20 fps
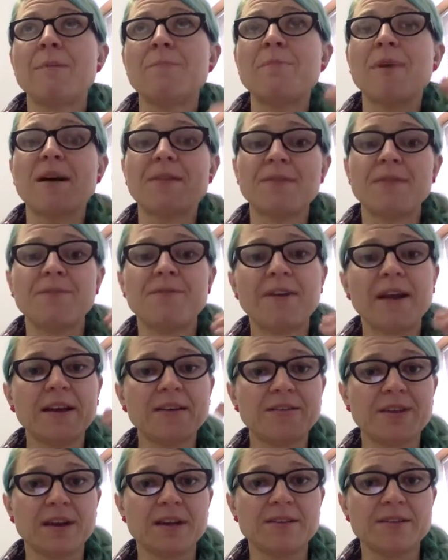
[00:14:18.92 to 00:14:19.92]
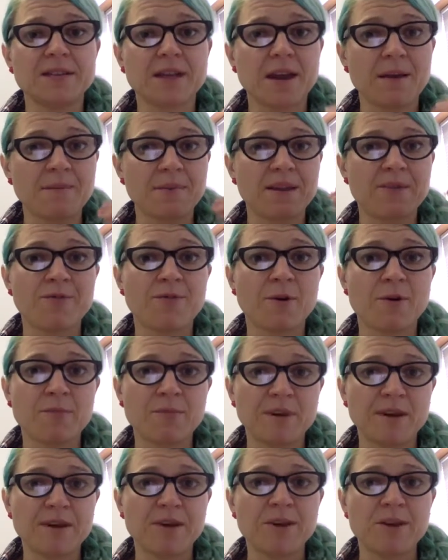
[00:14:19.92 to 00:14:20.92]
but the fact that it's coming from
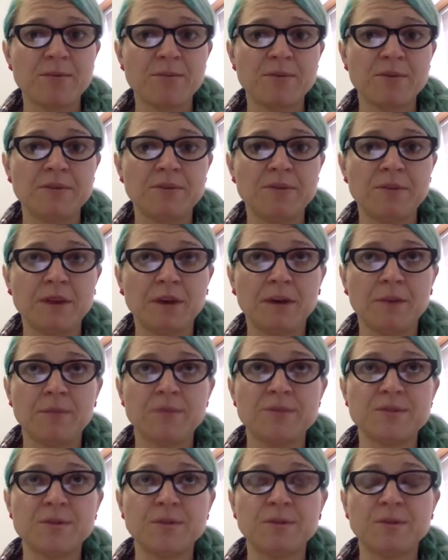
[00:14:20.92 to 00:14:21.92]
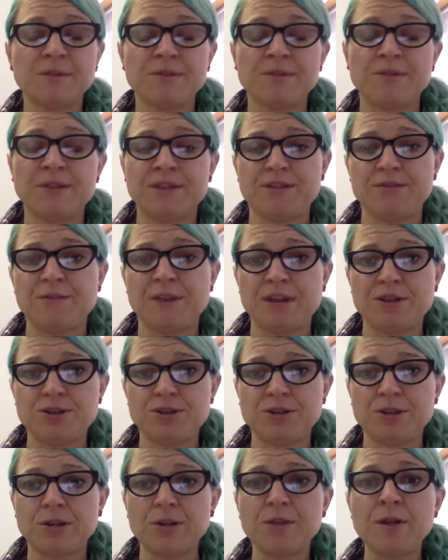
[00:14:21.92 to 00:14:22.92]
a human source of
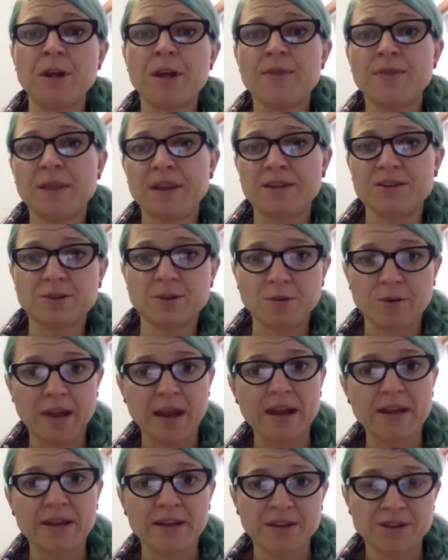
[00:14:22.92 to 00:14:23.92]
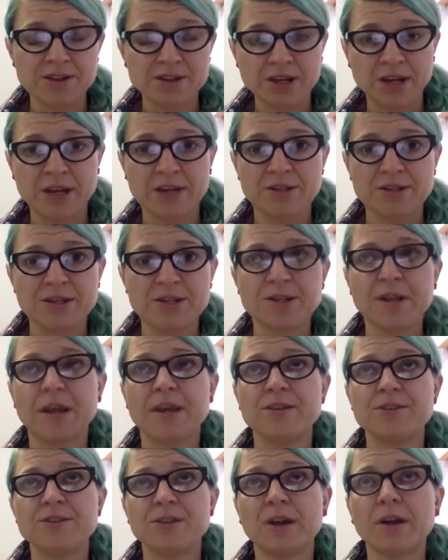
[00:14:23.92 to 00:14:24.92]
intervention that is creating the change in
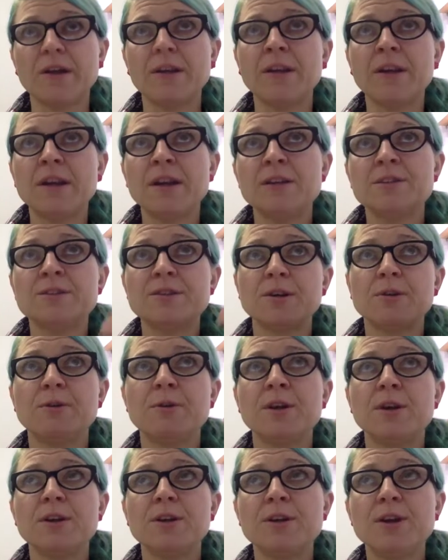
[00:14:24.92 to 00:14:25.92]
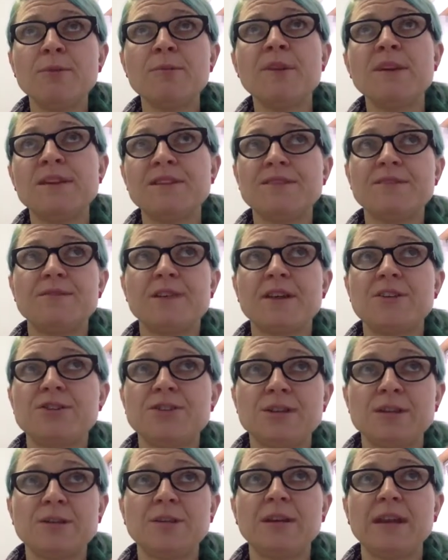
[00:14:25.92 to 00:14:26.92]
nature. So human
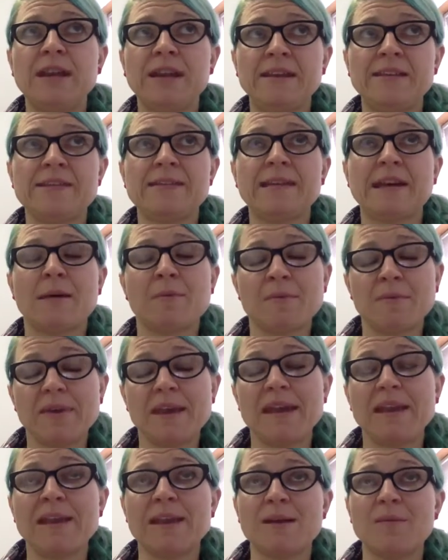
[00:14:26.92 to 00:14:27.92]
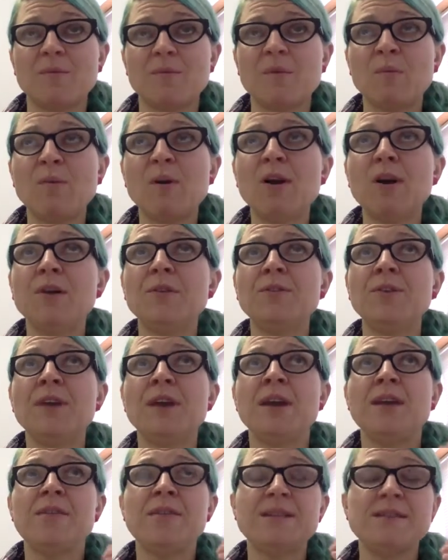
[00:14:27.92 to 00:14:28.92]
intervention is heating up the world.
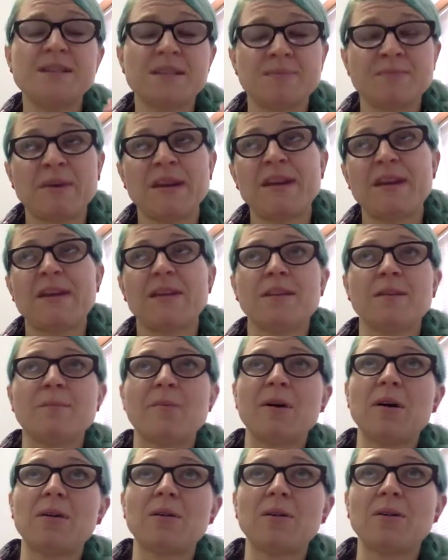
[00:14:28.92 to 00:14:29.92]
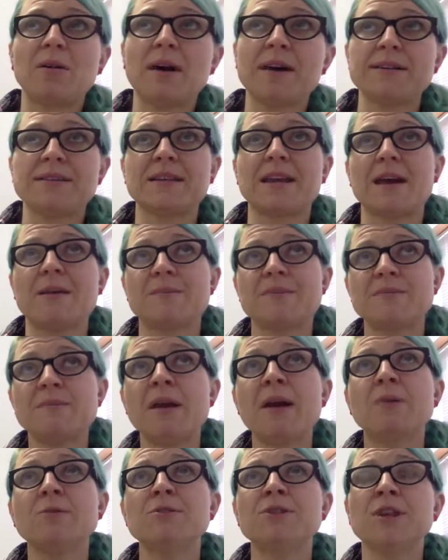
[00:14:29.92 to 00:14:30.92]
This is making the polar ice caps
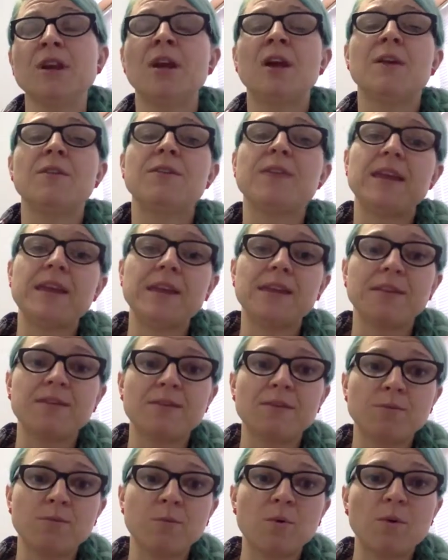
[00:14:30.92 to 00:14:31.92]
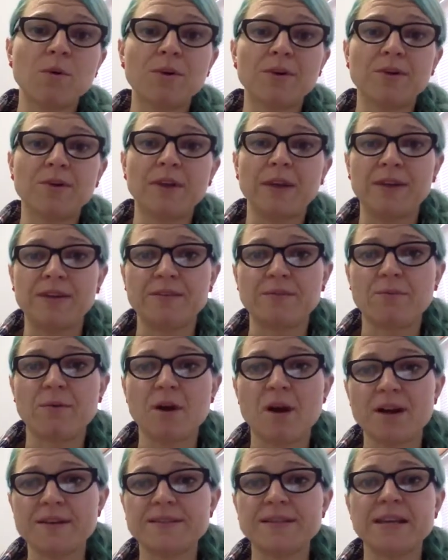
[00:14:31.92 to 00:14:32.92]
melt. The water is
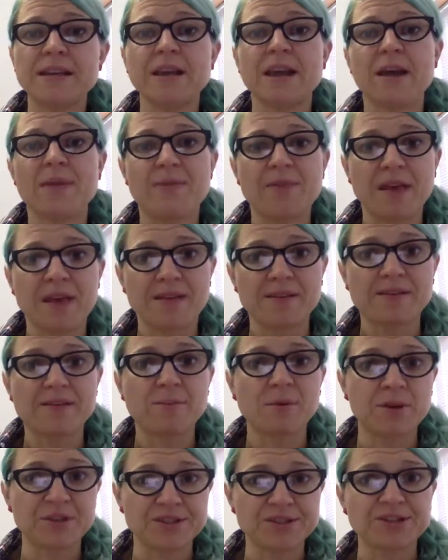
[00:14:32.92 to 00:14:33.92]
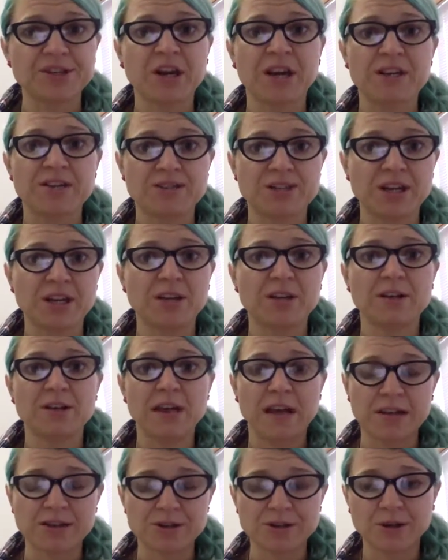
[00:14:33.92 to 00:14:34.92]
rising, and that's what's changing
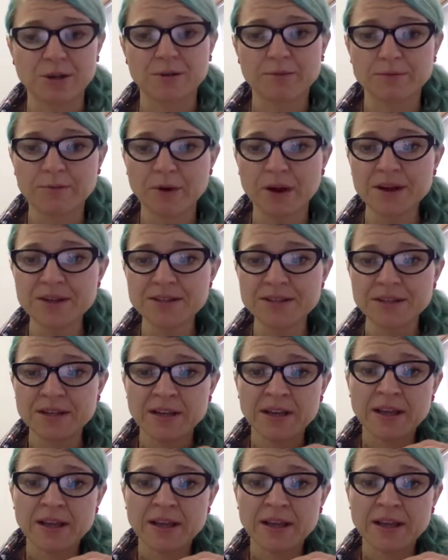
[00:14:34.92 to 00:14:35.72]
nature, right?